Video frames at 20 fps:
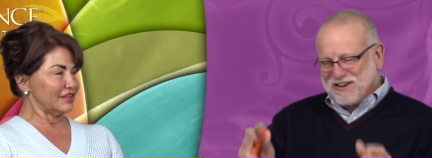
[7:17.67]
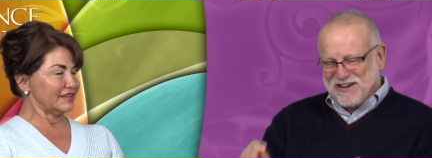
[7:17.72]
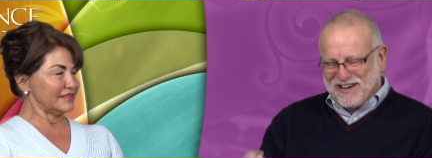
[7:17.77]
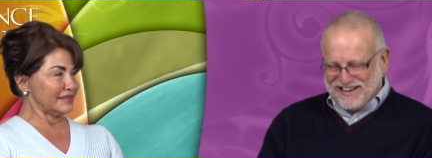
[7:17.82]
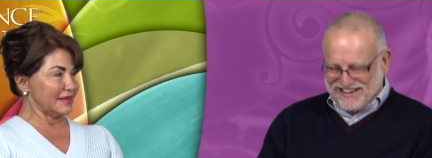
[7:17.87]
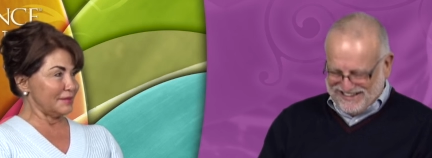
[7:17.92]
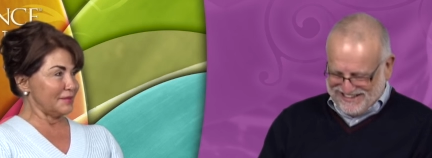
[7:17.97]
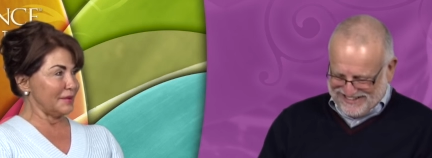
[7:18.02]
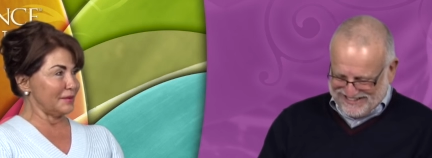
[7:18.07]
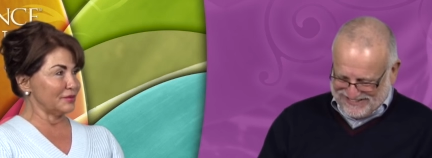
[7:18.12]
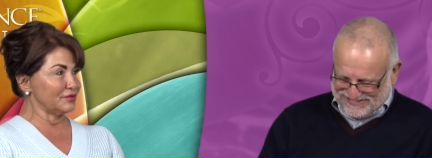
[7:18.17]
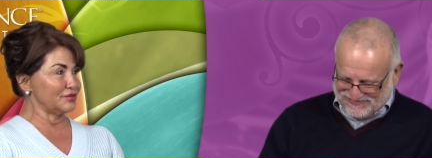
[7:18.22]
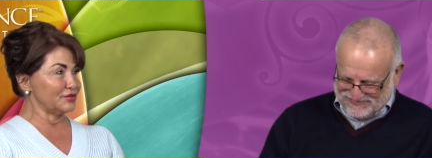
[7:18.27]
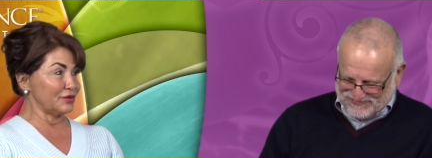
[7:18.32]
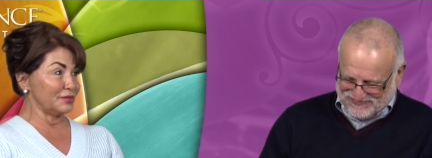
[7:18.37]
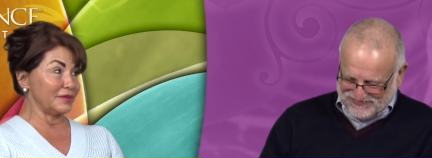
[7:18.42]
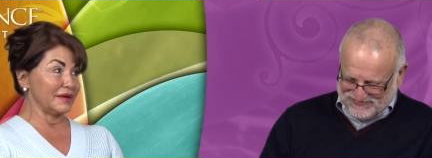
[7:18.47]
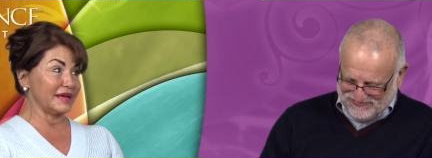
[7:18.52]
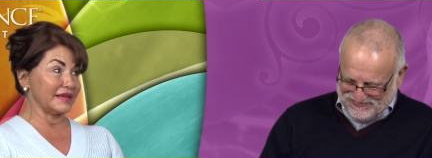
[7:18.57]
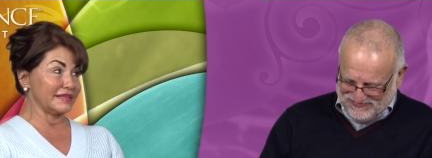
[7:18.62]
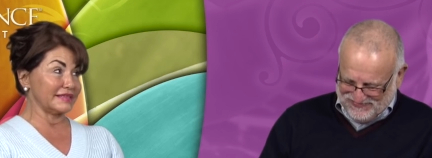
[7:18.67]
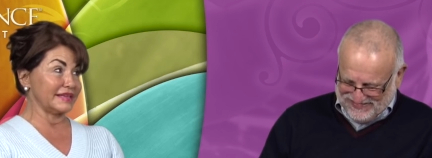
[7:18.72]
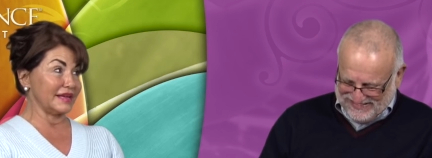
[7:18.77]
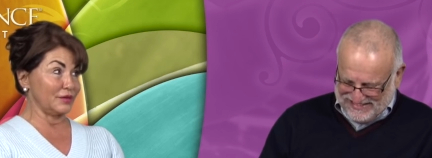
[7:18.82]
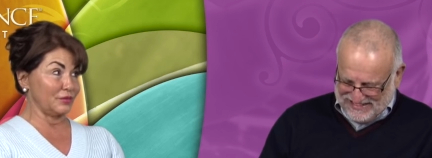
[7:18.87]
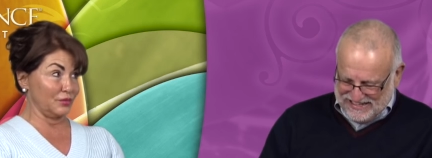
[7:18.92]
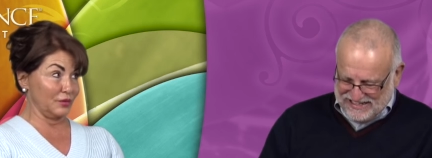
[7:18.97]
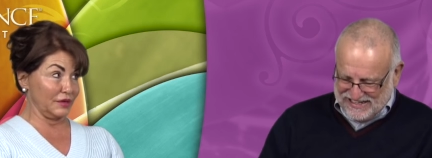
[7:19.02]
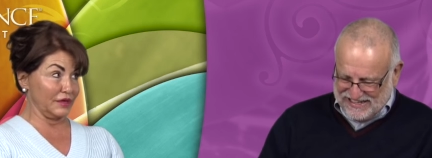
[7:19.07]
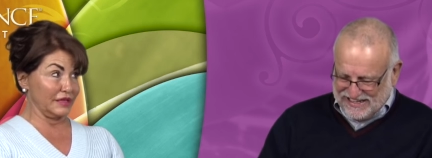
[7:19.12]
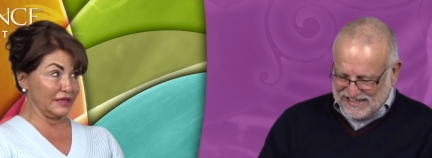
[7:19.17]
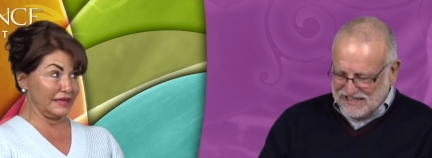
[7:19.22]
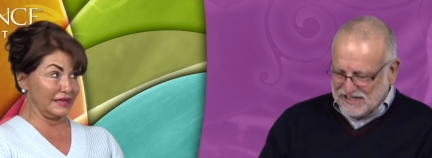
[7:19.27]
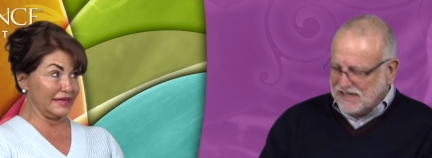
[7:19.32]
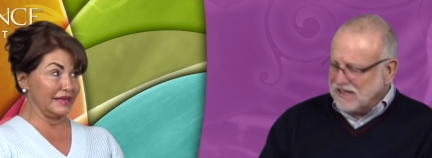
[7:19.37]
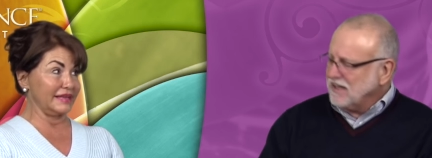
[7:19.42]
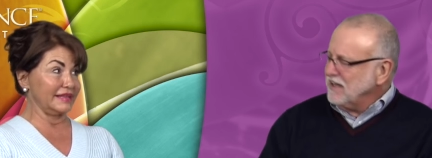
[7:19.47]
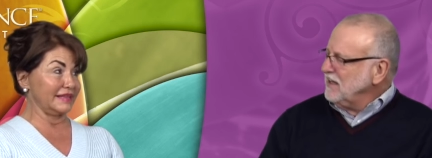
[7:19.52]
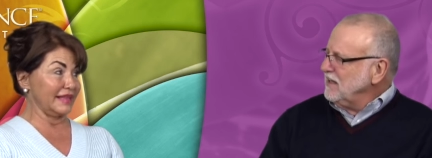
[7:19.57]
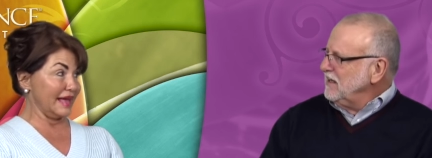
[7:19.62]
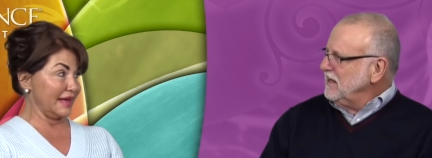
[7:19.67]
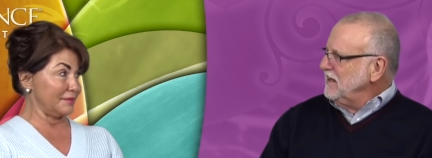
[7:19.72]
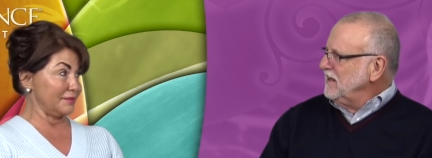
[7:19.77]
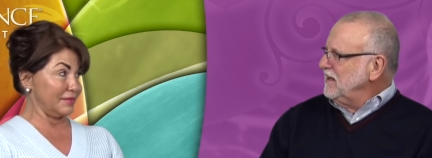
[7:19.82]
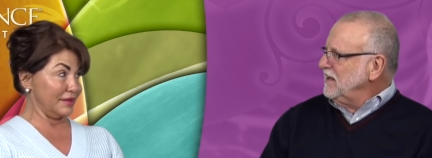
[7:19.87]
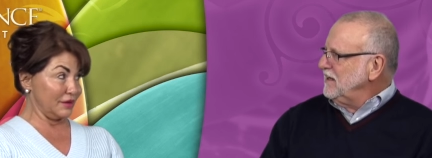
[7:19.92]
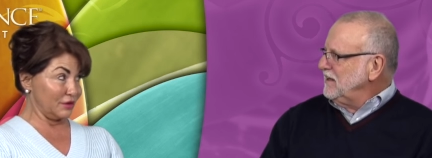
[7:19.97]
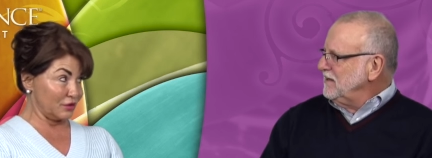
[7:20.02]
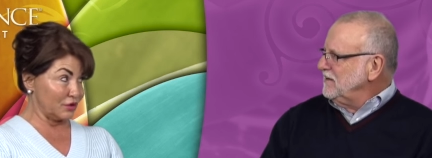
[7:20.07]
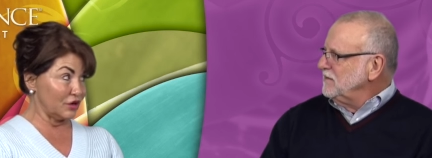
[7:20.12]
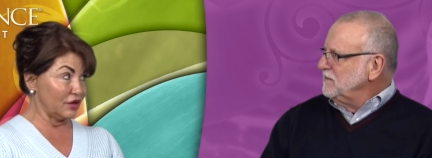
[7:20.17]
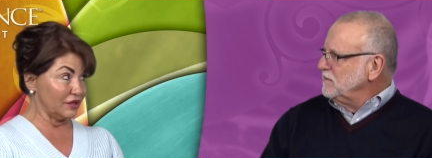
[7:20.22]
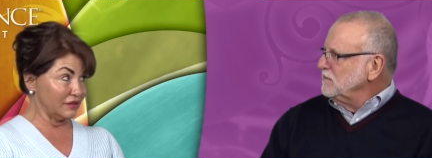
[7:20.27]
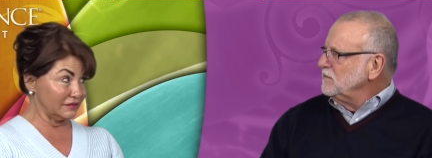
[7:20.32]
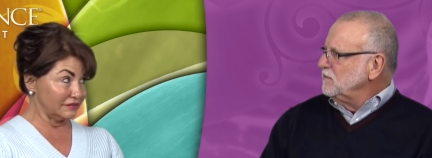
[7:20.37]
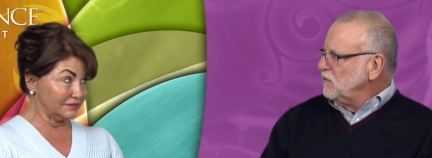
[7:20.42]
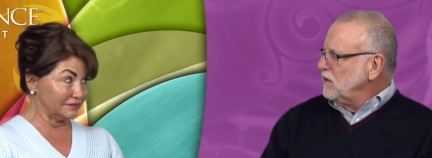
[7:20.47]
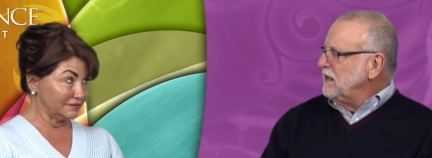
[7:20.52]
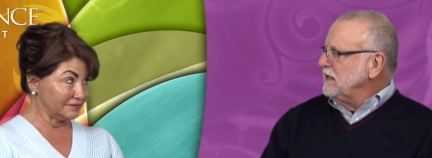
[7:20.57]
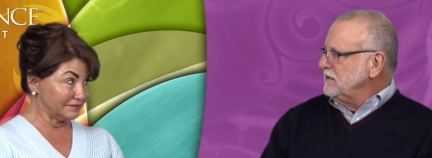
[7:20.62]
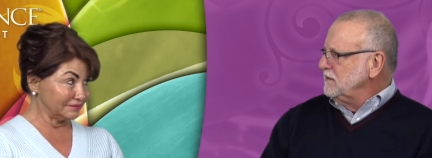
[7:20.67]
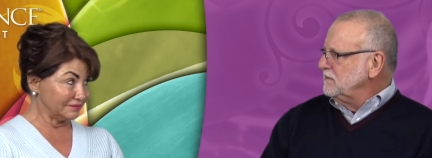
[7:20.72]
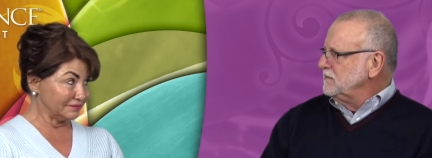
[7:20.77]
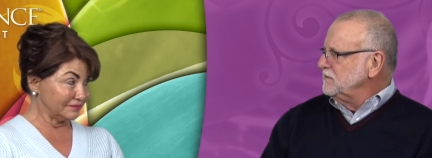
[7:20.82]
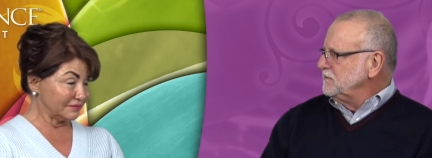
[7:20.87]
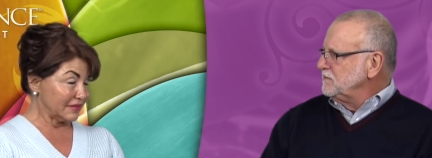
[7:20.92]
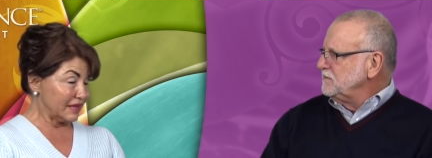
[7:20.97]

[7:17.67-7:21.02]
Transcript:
Speaker 1: no, and I, some people do it because they really need that mineral. Right.